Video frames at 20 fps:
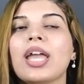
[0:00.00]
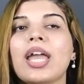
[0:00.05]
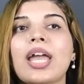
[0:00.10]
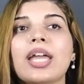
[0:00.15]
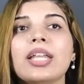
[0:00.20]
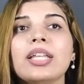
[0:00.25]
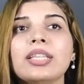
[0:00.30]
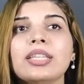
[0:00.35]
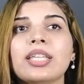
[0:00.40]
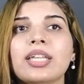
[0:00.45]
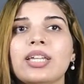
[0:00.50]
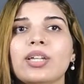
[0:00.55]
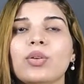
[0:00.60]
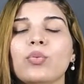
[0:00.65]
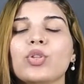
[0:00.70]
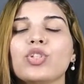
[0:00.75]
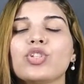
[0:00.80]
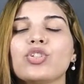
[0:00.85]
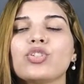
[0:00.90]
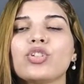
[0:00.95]
anything
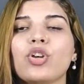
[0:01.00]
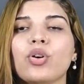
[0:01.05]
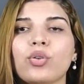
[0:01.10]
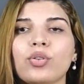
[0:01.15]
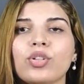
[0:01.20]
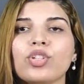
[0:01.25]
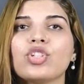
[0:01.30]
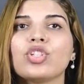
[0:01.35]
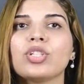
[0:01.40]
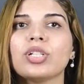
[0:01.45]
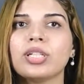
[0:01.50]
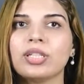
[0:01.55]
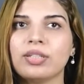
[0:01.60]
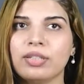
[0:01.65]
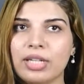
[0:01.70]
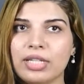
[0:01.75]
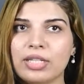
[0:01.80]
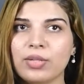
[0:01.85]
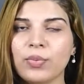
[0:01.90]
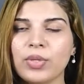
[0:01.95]
which is your original
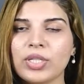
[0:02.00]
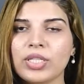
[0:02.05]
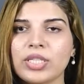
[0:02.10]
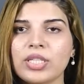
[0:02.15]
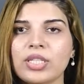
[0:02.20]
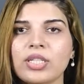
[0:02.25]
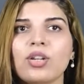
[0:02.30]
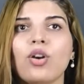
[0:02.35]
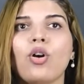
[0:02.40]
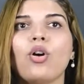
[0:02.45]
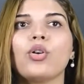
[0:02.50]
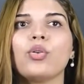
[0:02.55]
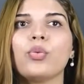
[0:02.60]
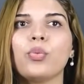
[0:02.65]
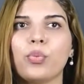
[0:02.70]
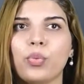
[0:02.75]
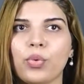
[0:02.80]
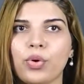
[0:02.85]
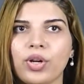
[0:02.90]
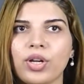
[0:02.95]
creativity or
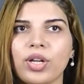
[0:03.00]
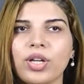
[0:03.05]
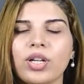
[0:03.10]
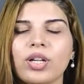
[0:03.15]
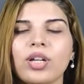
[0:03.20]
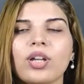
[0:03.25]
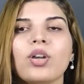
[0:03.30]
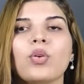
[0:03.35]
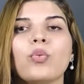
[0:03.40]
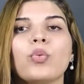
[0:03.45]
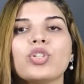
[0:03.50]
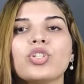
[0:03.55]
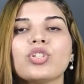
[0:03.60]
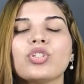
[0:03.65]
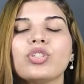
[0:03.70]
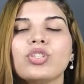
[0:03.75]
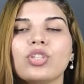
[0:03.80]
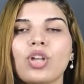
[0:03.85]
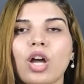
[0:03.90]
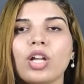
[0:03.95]
work, which is
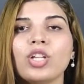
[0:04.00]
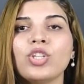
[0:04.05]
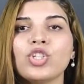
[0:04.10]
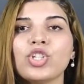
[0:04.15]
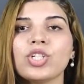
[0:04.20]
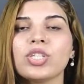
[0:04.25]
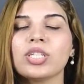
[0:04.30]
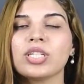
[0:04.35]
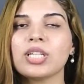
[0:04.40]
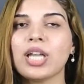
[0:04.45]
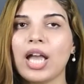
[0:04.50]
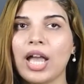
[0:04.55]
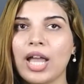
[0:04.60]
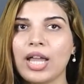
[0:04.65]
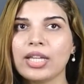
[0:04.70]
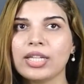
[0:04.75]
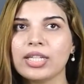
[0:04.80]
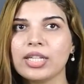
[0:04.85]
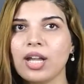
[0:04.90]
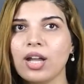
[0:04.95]
not just an
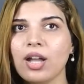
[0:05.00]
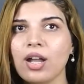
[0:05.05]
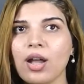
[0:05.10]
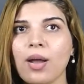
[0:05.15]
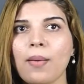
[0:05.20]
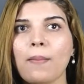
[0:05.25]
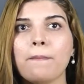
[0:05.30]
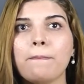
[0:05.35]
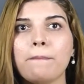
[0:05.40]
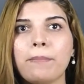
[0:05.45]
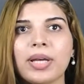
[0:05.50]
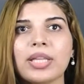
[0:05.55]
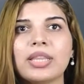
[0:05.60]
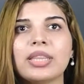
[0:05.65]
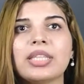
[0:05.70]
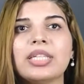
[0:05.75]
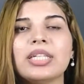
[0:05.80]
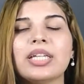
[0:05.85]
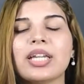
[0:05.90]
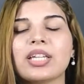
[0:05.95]
idea,
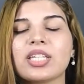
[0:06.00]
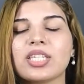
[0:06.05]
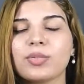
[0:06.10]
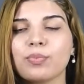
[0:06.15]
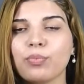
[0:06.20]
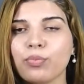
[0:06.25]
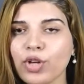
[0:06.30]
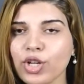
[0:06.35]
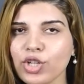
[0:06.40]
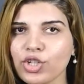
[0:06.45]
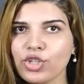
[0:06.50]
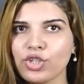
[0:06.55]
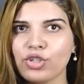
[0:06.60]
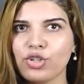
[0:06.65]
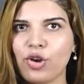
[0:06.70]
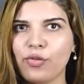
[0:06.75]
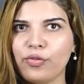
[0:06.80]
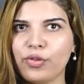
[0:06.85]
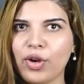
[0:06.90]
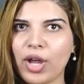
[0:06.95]
but the expression
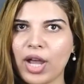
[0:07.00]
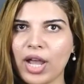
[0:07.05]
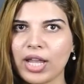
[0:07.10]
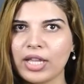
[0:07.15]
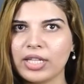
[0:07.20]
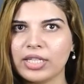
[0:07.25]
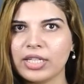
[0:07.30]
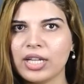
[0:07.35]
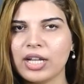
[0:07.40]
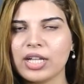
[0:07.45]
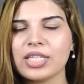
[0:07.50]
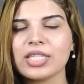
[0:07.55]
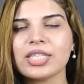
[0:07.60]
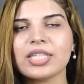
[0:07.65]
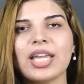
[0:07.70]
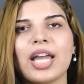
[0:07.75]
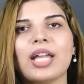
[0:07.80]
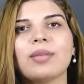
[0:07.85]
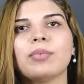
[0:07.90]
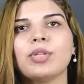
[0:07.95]
of your ideas
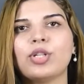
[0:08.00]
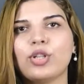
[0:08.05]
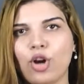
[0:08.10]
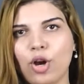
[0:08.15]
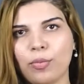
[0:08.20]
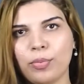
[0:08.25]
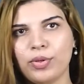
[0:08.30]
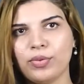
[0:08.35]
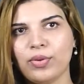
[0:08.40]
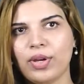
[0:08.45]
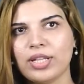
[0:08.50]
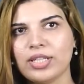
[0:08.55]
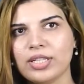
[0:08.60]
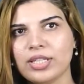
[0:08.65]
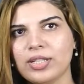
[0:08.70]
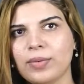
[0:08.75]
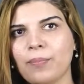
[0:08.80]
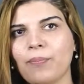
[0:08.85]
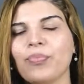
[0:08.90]
can be copyrighted.